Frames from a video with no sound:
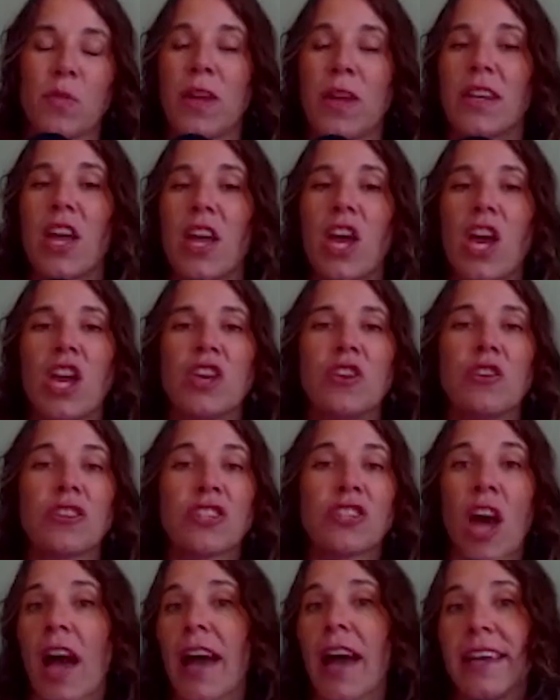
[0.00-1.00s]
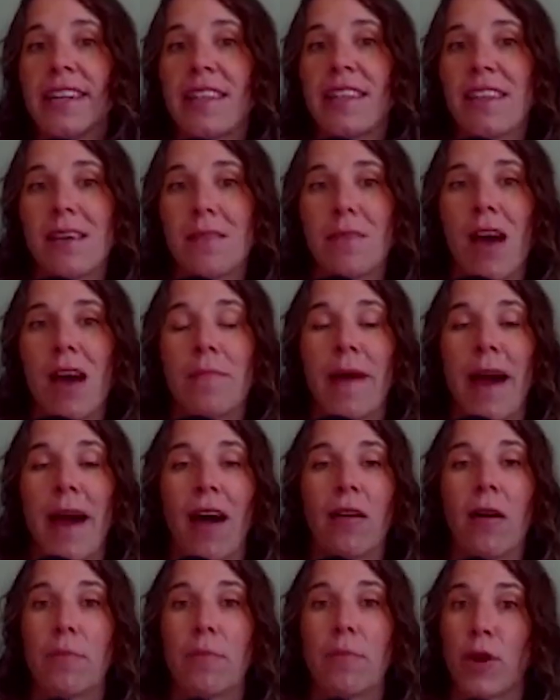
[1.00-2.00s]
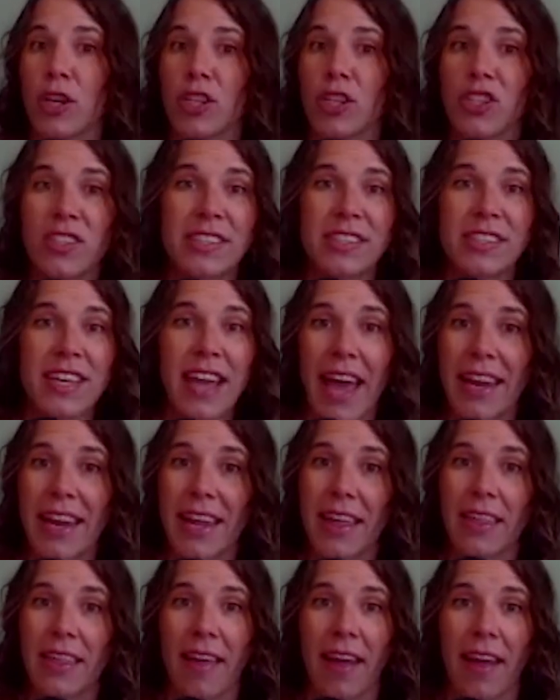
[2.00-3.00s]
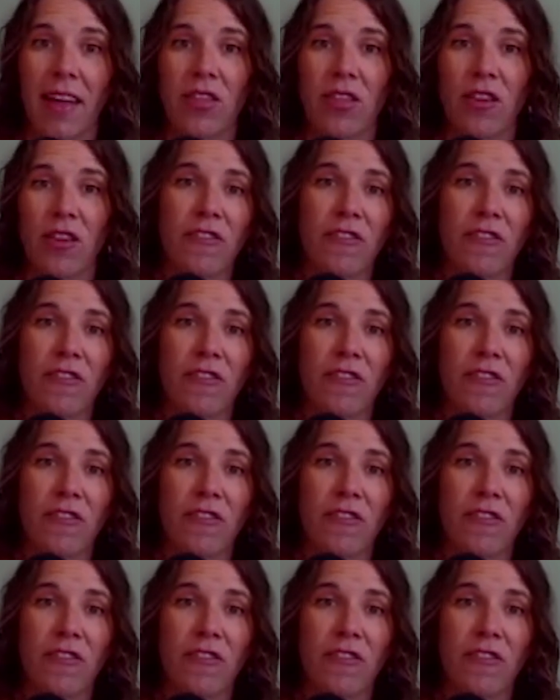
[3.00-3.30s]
When you're talking to them about purchasing anything,